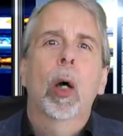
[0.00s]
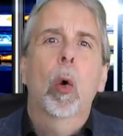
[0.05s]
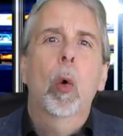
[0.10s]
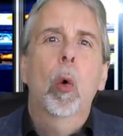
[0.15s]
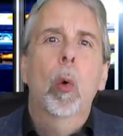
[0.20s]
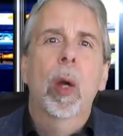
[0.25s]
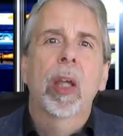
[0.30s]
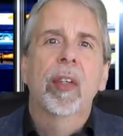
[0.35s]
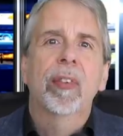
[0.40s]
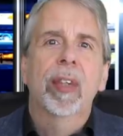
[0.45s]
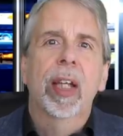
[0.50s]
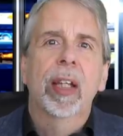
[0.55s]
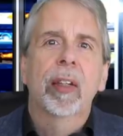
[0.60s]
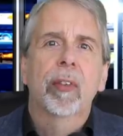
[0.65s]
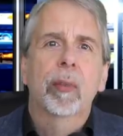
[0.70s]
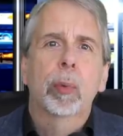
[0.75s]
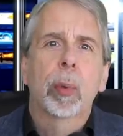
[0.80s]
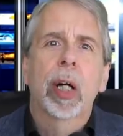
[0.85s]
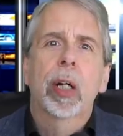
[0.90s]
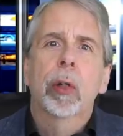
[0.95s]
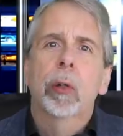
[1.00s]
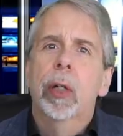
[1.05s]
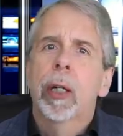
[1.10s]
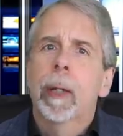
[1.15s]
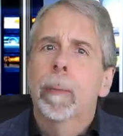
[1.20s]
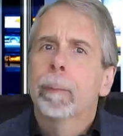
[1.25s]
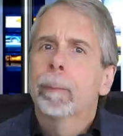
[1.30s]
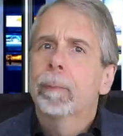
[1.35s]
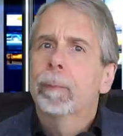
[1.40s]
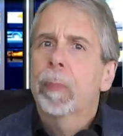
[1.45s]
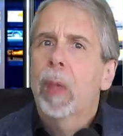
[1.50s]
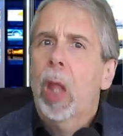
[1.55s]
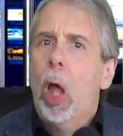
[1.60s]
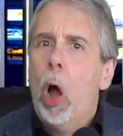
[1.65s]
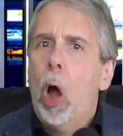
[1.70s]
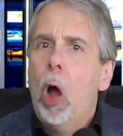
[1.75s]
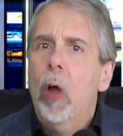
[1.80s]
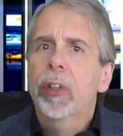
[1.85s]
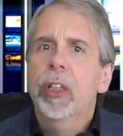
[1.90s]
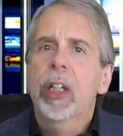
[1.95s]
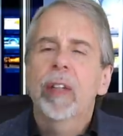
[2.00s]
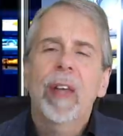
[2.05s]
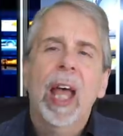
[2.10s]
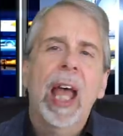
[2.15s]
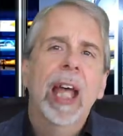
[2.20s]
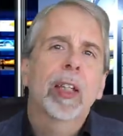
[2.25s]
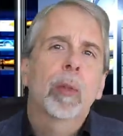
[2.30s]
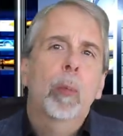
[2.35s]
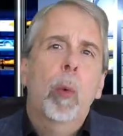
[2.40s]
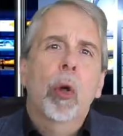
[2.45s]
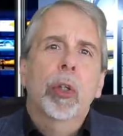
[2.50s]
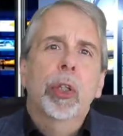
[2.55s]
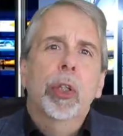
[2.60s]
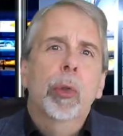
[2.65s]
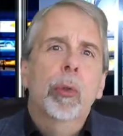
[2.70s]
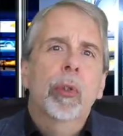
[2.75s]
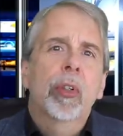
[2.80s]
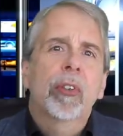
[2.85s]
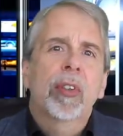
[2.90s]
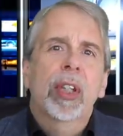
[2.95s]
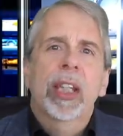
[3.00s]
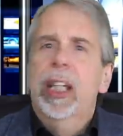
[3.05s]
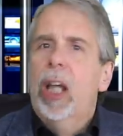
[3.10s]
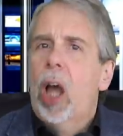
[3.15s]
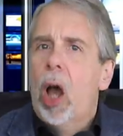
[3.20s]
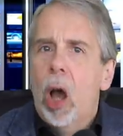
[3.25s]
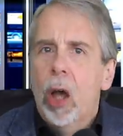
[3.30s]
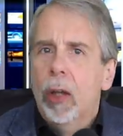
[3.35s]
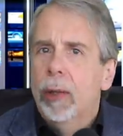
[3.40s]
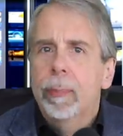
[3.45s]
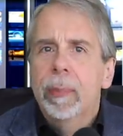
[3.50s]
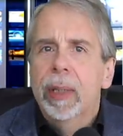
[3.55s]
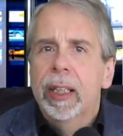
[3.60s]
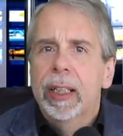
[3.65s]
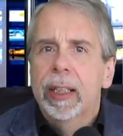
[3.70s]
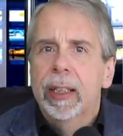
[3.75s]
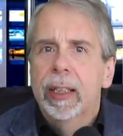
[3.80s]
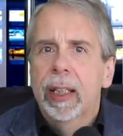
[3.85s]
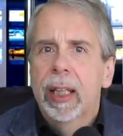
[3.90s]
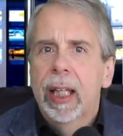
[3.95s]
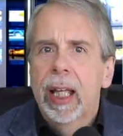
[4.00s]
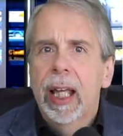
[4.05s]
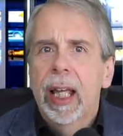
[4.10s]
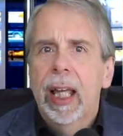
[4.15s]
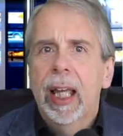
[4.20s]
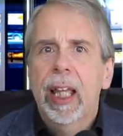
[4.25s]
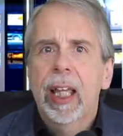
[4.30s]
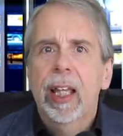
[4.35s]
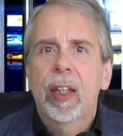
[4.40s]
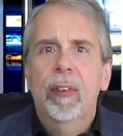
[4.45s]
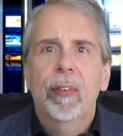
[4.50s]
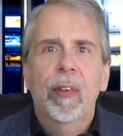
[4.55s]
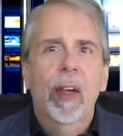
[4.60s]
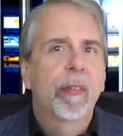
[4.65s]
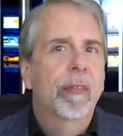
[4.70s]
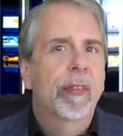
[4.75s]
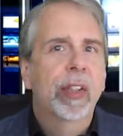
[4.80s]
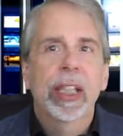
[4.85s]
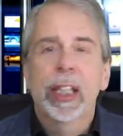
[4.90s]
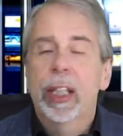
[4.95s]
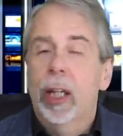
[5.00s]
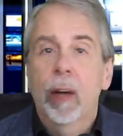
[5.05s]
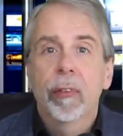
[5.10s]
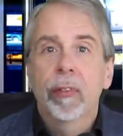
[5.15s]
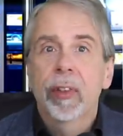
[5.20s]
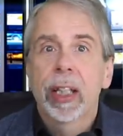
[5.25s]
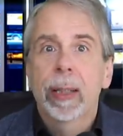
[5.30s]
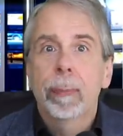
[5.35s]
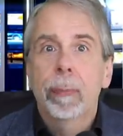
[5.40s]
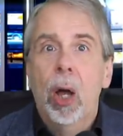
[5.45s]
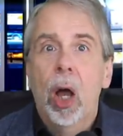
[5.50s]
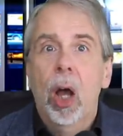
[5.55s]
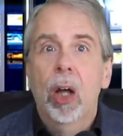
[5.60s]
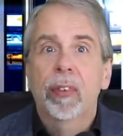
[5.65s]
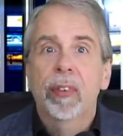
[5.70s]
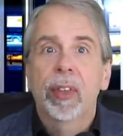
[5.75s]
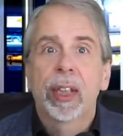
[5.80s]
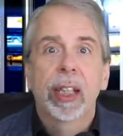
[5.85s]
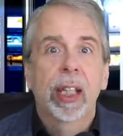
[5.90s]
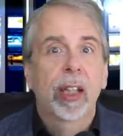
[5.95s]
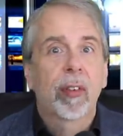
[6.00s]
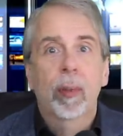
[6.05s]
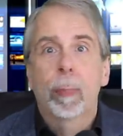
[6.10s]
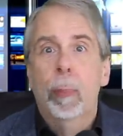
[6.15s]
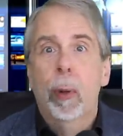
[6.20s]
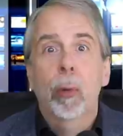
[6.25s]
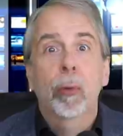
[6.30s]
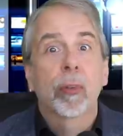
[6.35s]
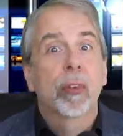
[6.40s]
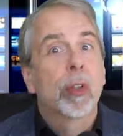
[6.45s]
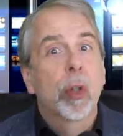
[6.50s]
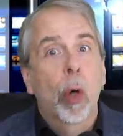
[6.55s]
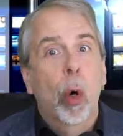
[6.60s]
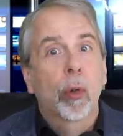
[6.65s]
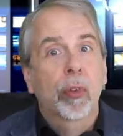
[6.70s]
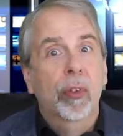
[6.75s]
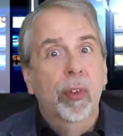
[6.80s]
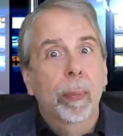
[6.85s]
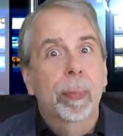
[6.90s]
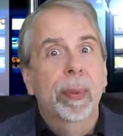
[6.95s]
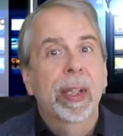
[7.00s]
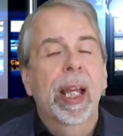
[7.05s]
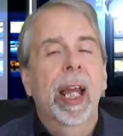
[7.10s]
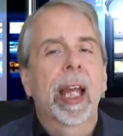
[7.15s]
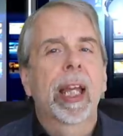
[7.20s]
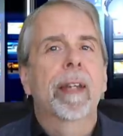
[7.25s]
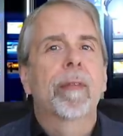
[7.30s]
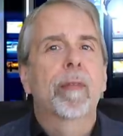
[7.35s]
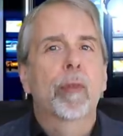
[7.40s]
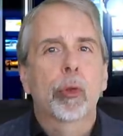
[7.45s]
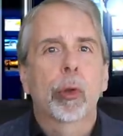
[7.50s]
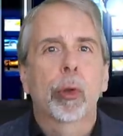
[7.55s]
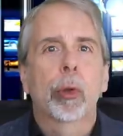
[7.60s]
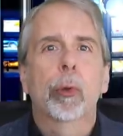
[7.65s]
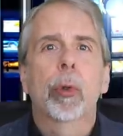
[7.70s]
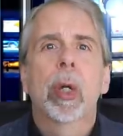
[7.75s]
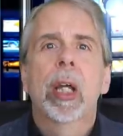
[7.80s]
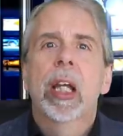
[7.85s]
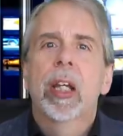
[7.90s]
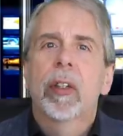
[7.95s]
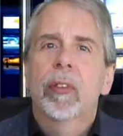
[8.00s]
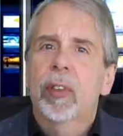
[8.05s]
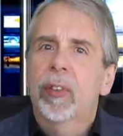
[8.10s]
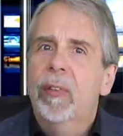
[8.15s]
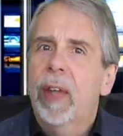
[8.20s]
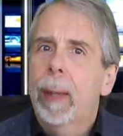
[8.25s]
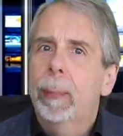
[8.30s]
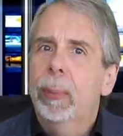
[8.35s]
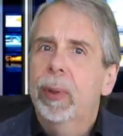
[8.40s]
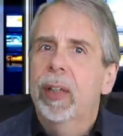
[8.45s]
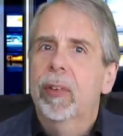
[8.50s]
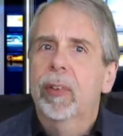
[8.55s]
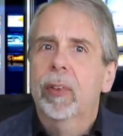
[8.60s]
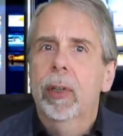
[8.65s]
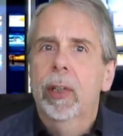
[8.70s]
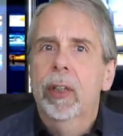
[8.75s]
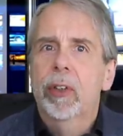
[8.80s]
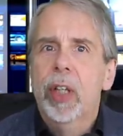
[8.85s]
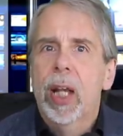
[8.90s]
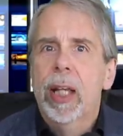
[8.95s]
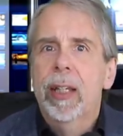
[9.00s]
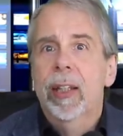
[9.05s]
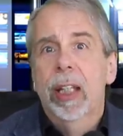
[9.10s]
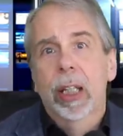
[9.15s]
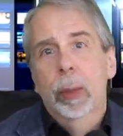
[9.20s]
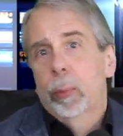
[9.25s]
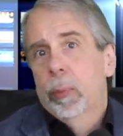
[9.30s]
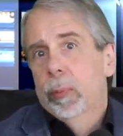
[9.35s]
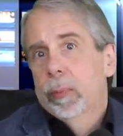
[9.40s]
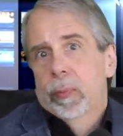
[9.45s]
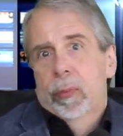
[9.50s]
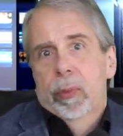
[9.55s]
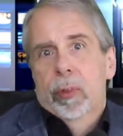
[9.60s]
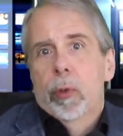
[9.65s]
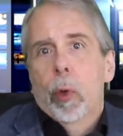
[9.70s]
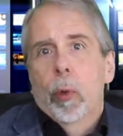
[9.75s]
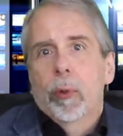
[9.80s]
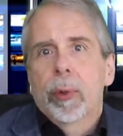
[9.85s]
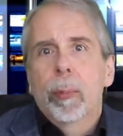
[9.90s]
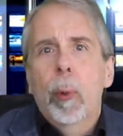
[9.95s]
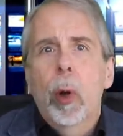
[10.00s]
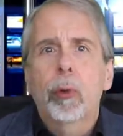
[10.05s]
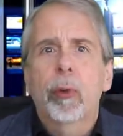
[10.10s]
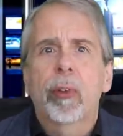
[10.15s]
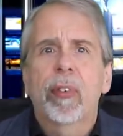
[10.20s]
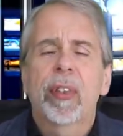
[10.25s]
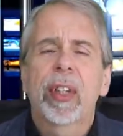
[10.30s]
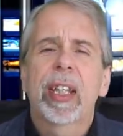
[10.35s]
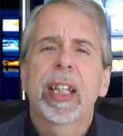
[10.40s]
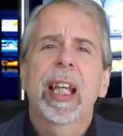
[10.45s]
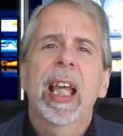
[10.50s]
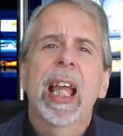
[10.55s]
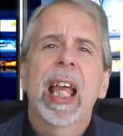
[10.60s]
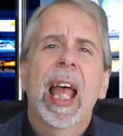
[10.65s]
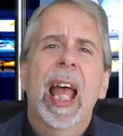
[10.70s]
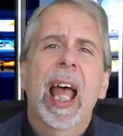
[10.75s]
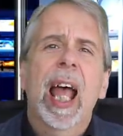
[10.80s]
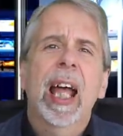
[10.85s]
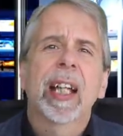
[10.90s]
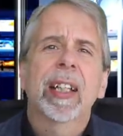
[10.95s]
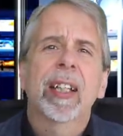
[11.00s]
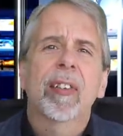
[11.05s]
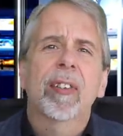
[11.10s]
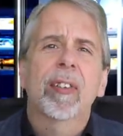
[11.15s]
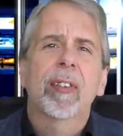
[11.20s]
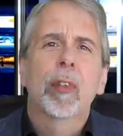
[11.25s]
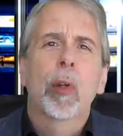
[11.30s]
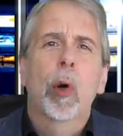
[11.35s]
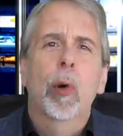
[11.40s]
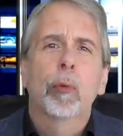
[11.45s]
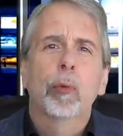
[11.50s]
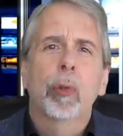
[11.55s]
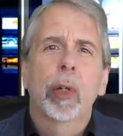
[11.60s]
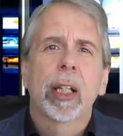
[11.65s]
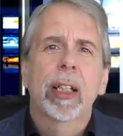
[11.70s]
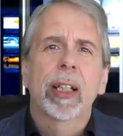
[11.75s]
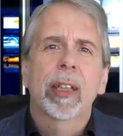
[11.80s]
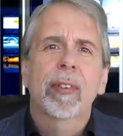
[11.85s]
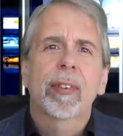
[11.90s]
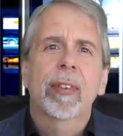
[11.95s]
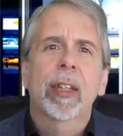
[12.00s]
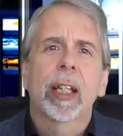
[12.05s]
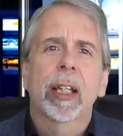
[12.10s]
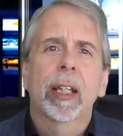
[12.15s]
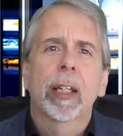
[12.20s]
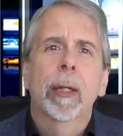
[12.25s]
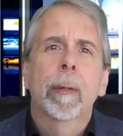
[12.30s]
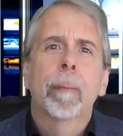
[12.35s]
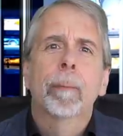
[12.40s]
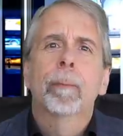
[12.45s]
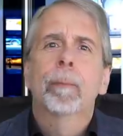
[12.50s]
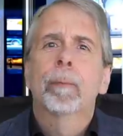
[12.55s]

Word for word: always ends well. On the other hand, what unity can't mean is that the governing party is supposed not to behave true to their political agenda. It's not democracy and it's not realistic.